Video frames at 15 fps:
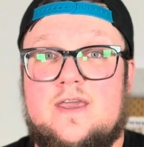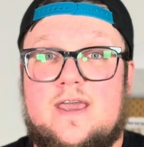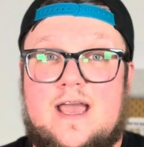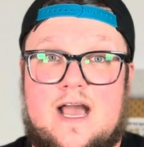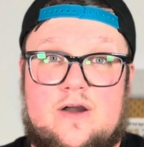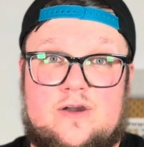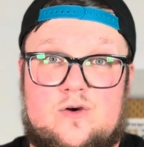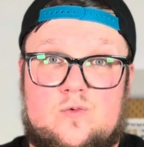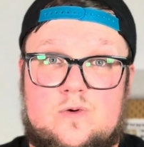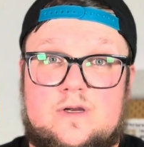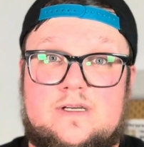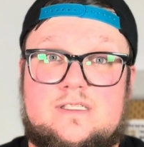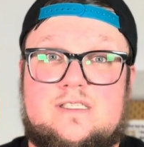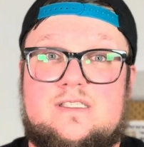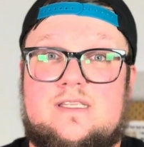How it
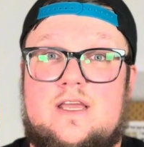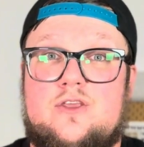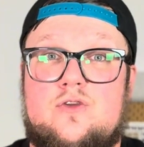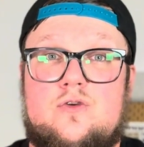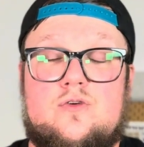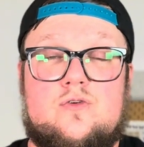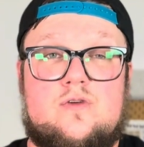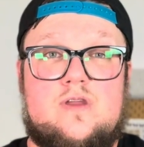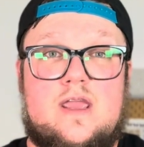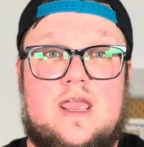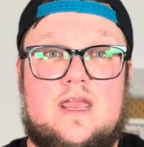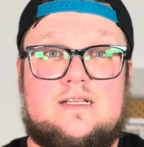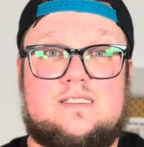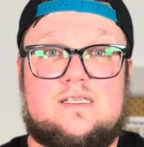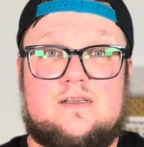works is that you
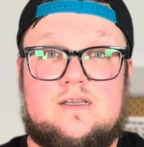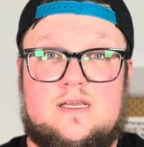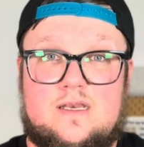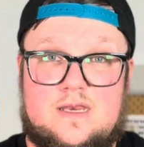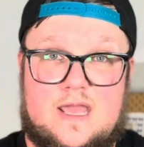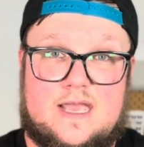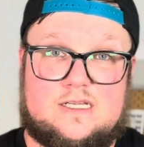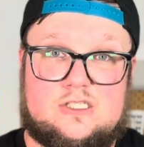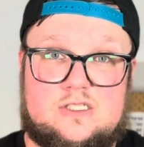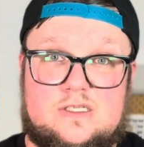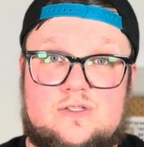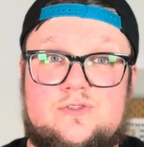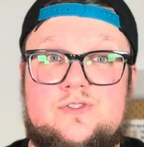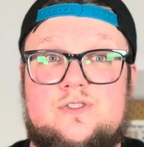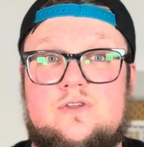create
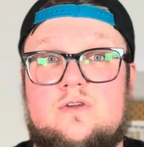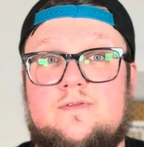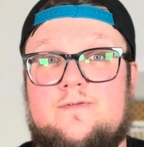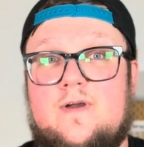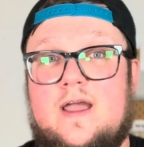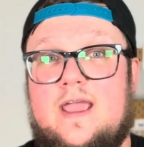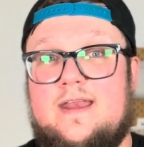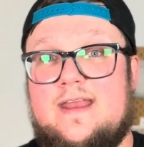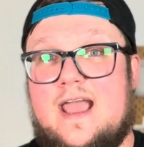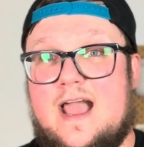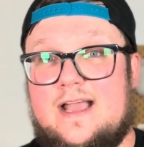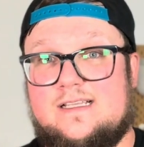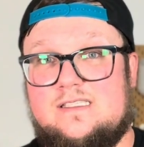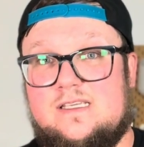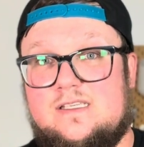connections, you find
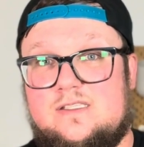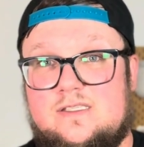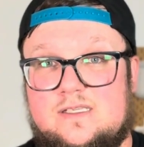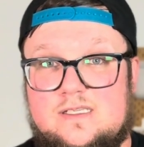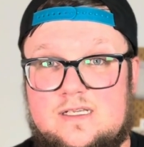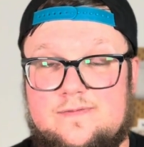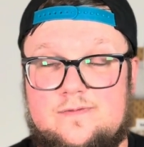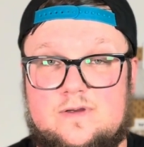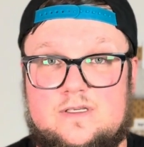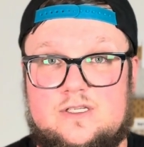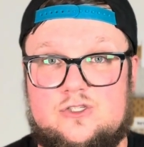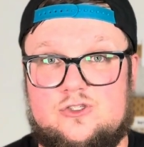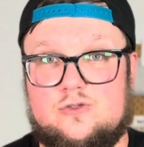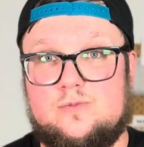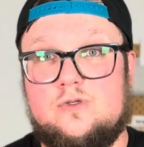access to different
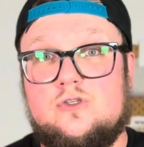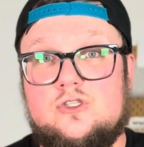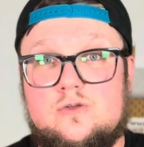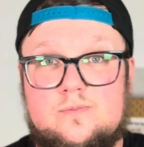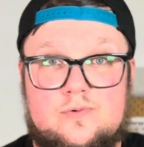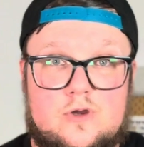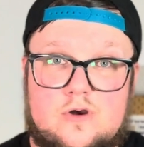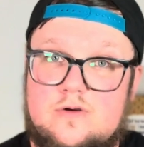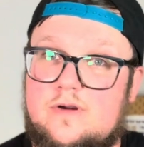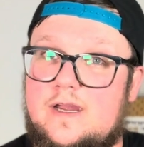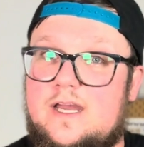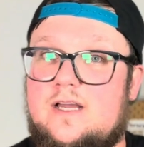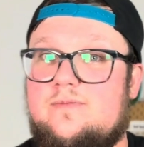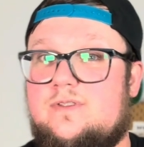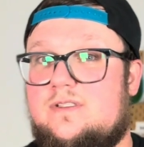distribution
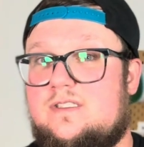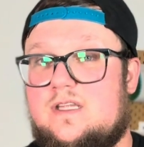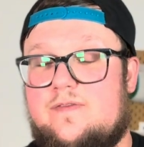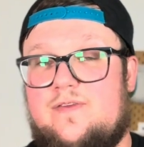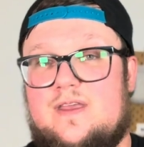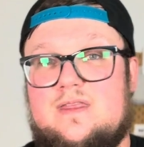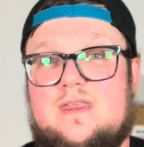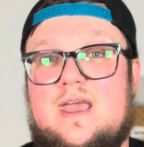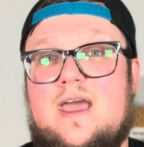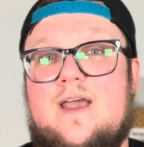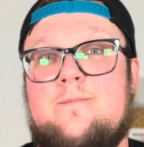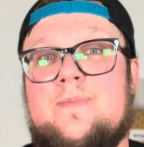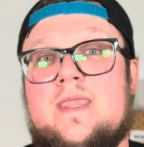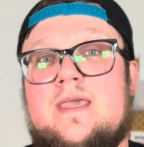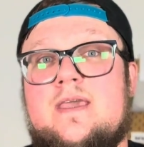programs and stuff like
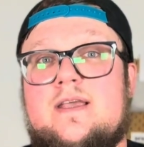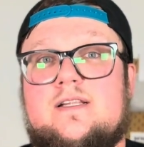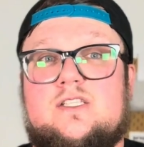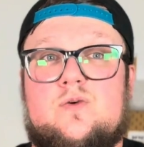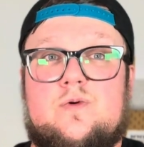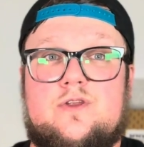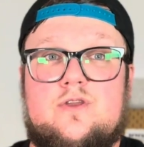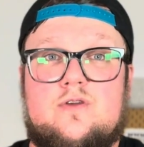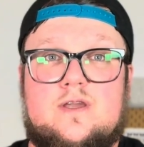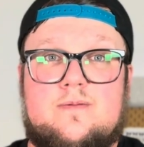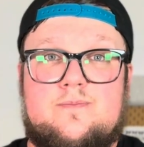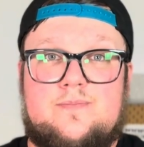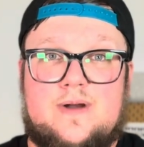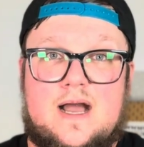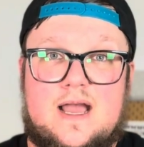that, to where you
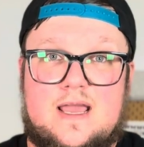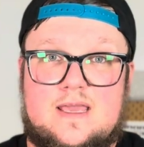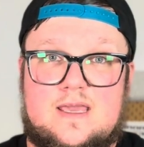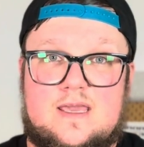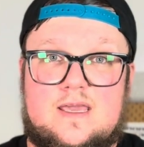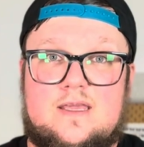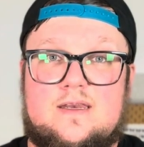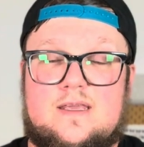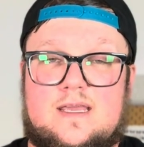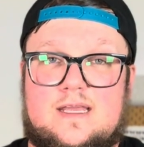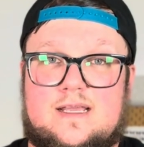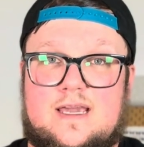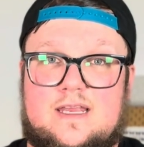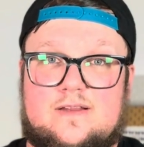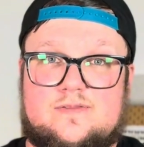can buy in
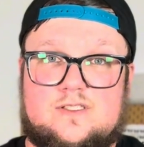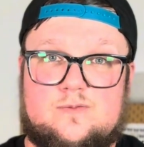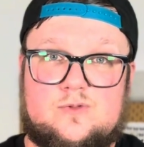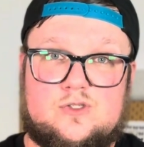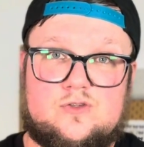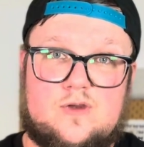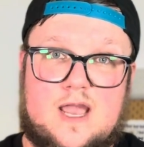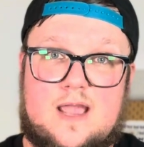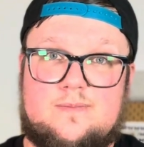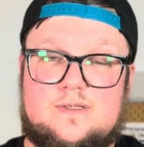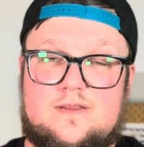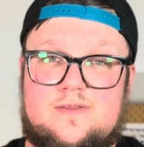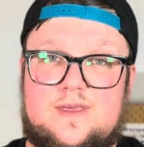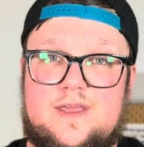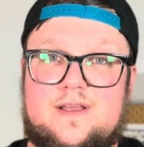and kind of subscribe to
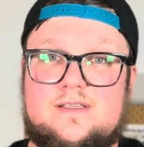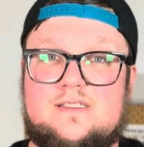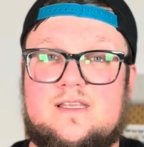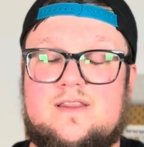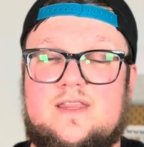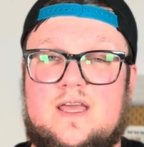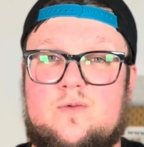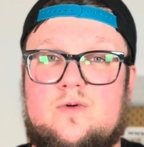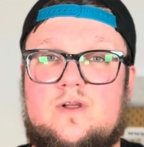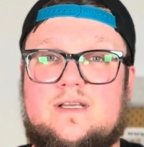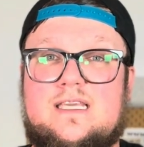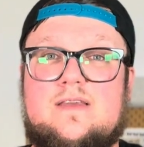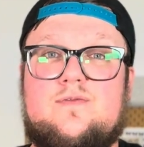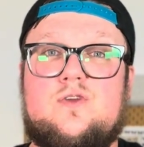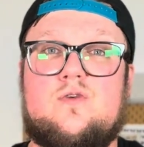things that will
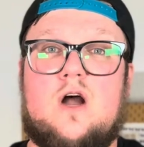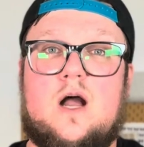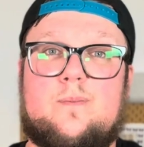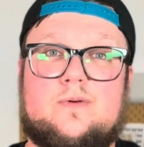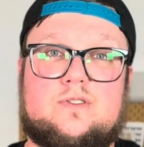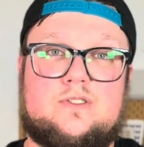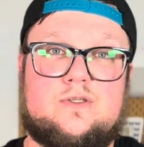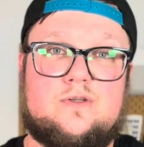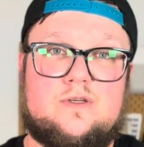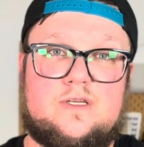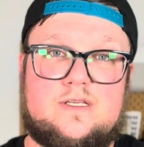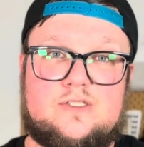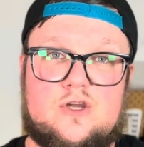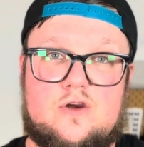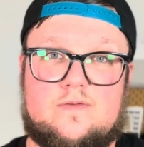give you
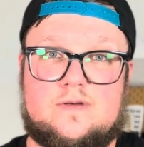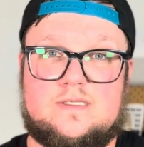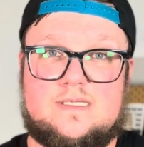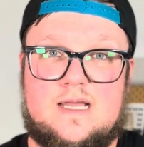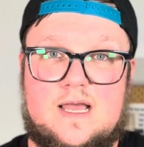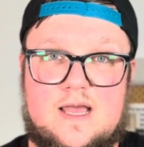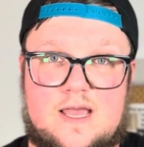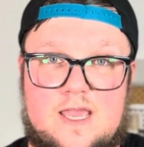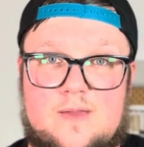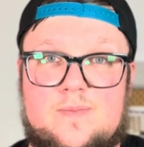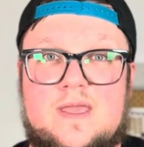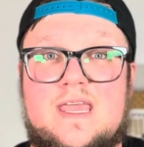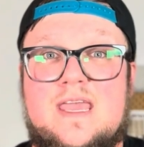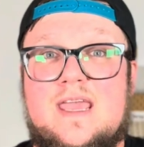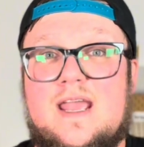opportunities over time.